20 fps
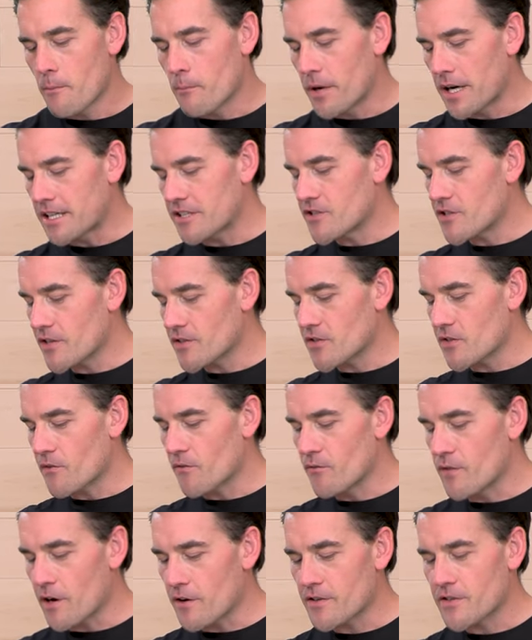But just
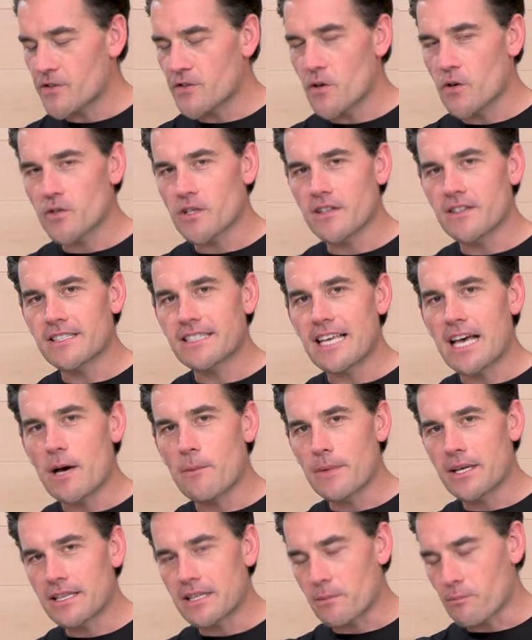very stoked on this
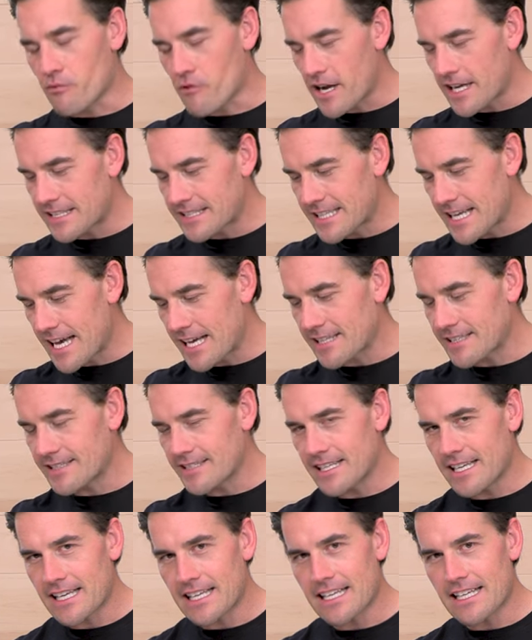helmet. The price tag,
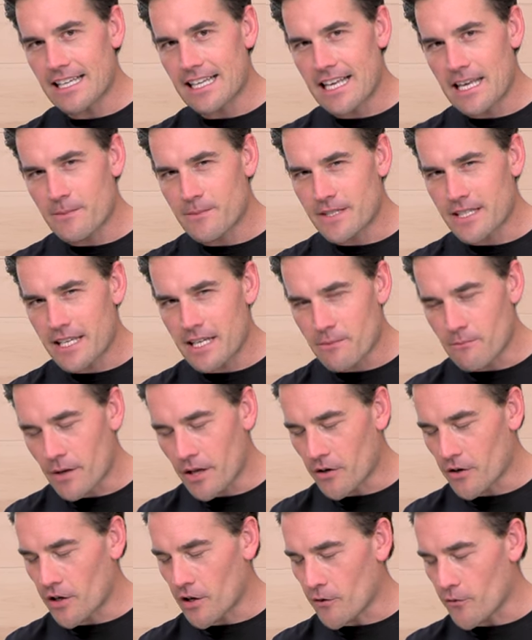see, it keeps getting
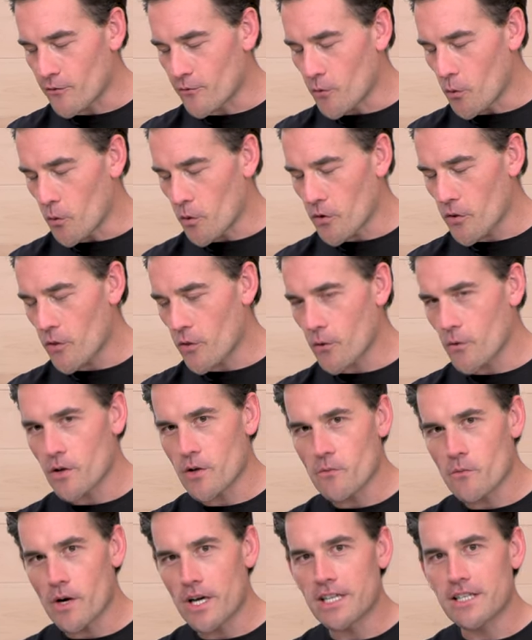better here,
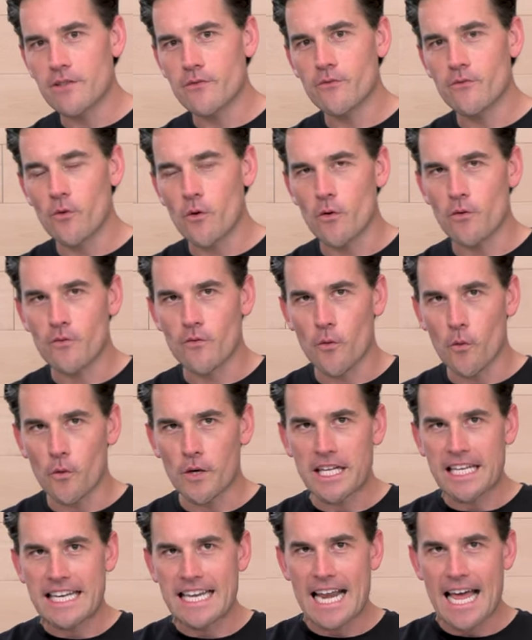431 to
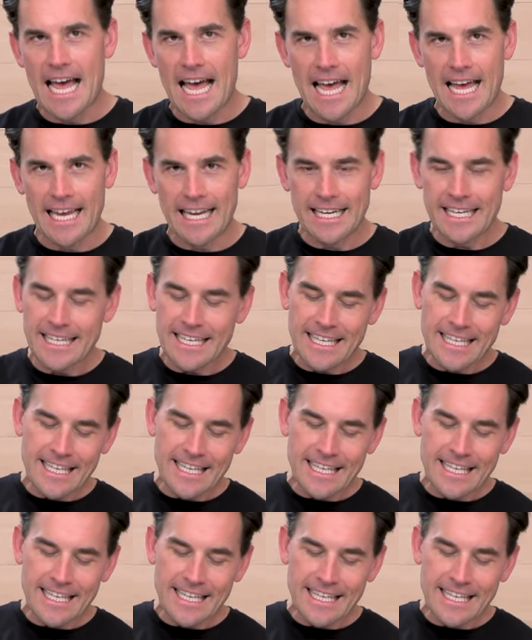449.